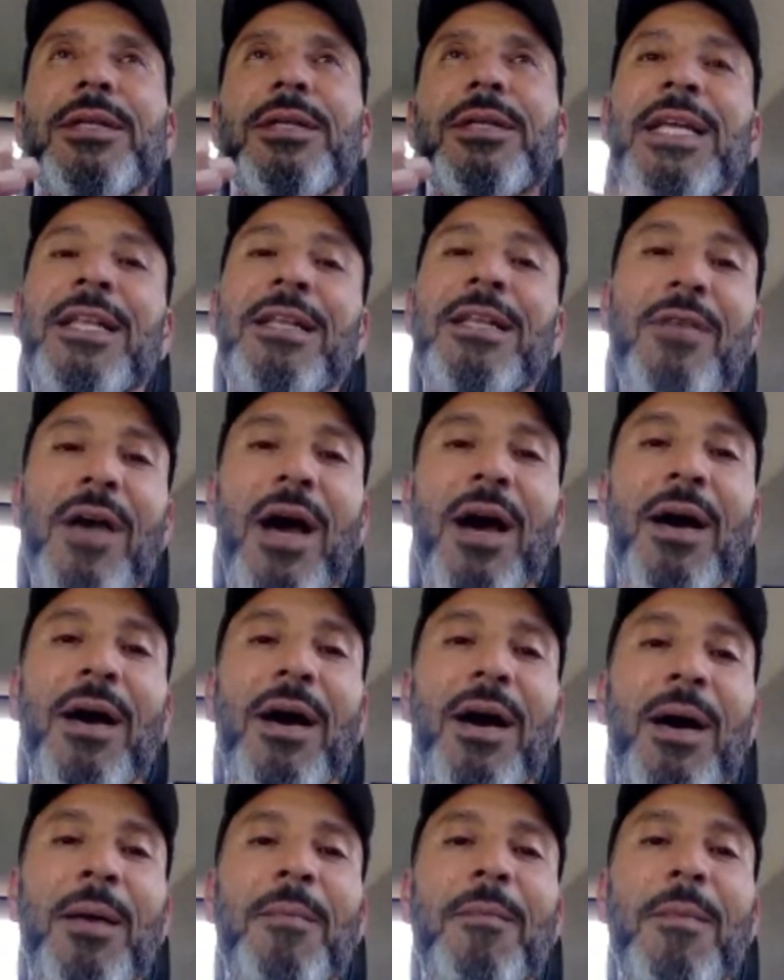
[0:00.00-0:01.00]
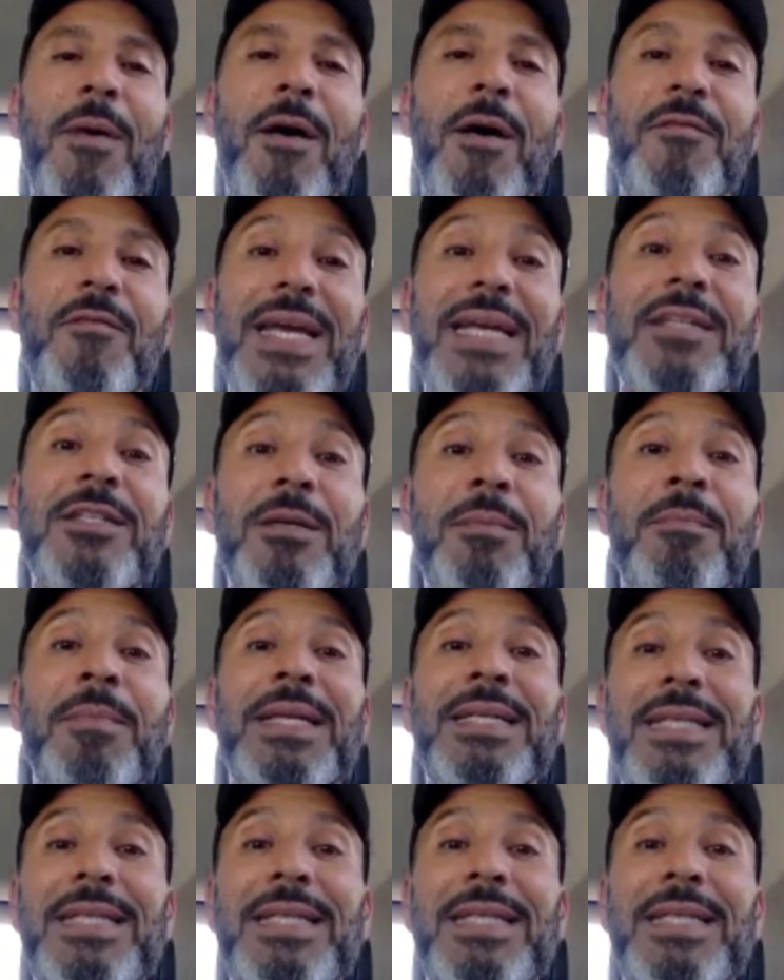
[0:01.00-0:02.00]
in a victim
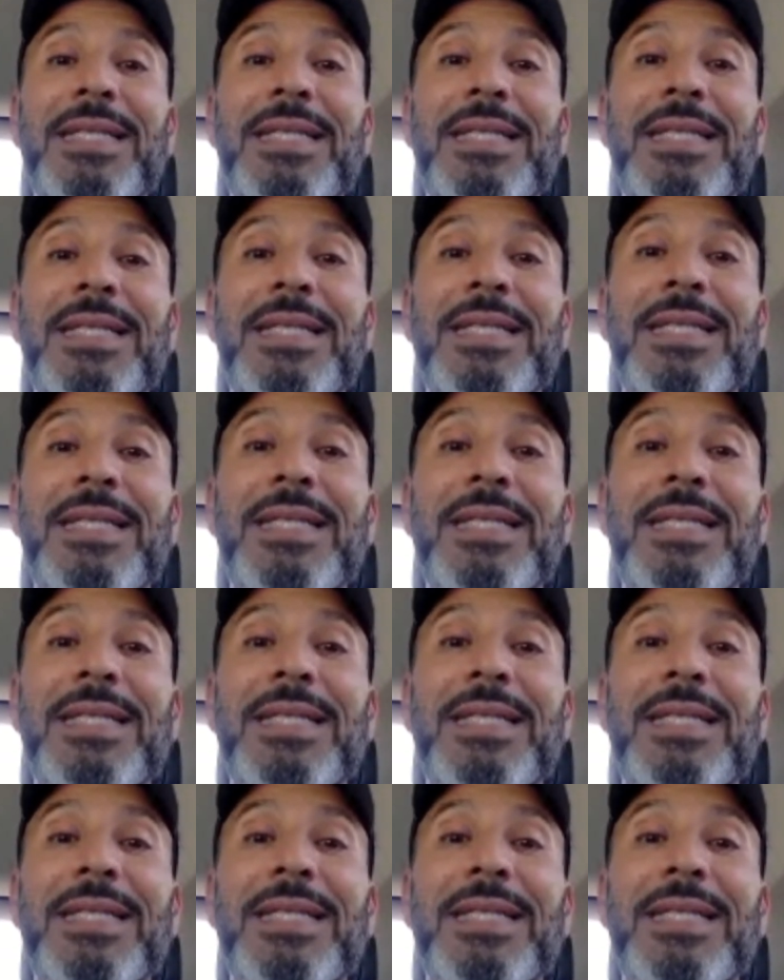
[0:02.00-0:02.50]
mentality,